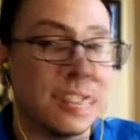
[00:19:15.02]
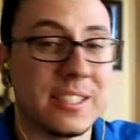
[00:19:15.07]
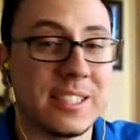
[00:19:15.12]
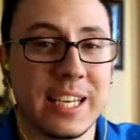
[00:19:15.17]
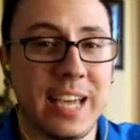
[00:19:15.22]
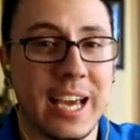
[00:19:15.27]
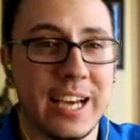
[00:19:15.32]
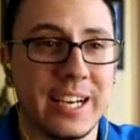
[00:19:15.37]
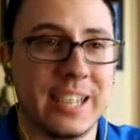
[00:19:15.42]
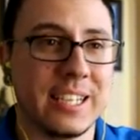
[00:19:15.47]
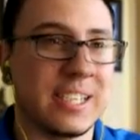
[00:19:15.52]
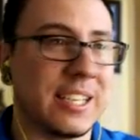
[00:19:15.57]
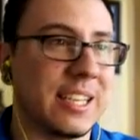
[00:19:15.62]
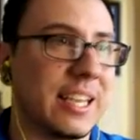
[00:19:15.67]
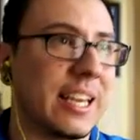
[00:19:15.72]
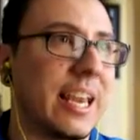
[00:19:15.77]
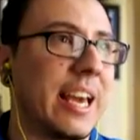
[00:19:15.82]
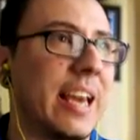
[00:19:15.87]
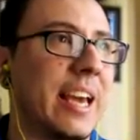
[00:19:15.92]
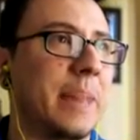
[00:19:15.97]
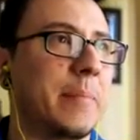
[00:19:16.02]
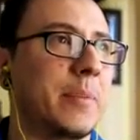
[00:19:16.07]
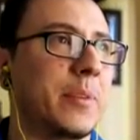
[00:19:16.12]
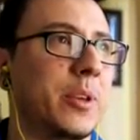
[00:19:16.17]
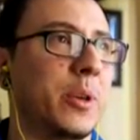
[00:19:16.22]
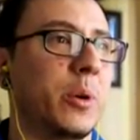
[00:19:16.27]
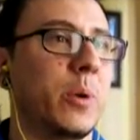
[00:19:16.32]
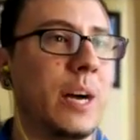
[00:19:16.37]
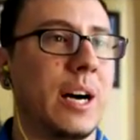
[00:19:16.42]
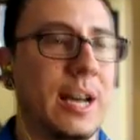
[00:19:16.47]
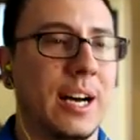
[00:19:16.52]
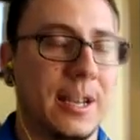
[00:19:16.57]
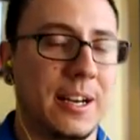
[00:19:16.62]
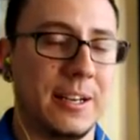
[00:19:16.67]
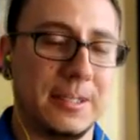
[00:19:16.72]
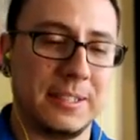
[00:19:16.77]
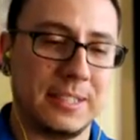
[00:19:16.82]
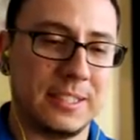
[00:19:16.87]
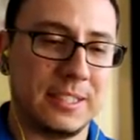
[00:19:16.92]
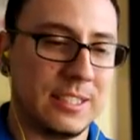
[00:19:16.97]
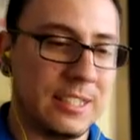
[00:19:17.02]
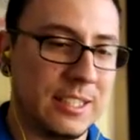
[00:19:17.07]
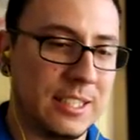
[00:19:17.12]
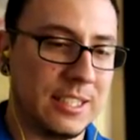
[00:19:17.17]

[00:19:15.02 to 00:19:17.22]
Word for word: That was the ending to the game. You, uh...